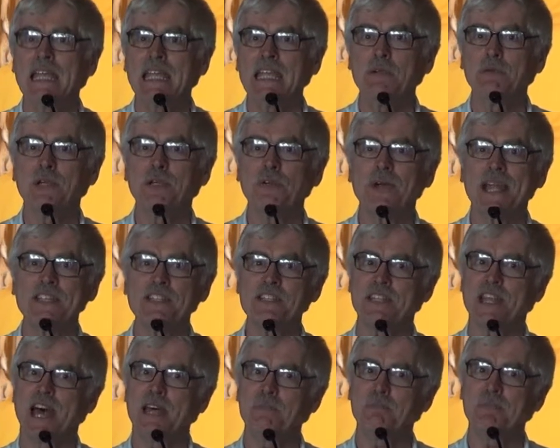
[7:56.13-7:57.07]
He regrets
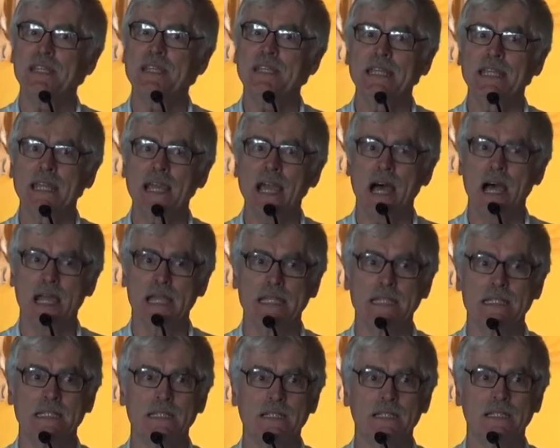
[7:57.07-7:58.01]
not being
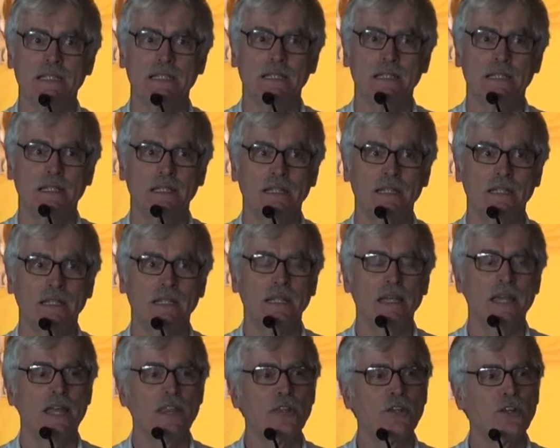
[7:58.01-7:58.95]
kind.
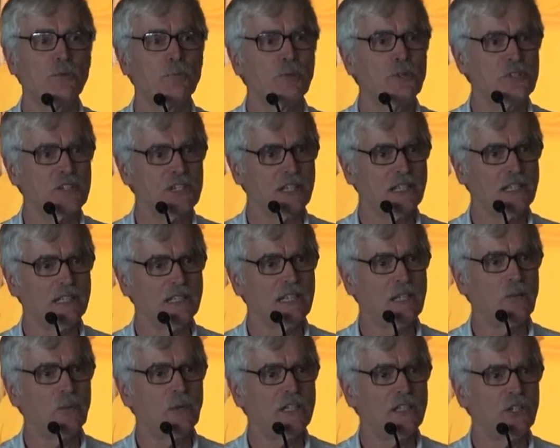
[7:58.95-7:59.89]
There are,
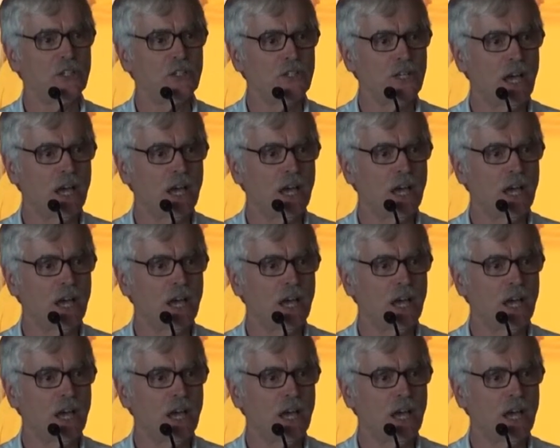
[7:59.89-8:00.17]
particularly when you're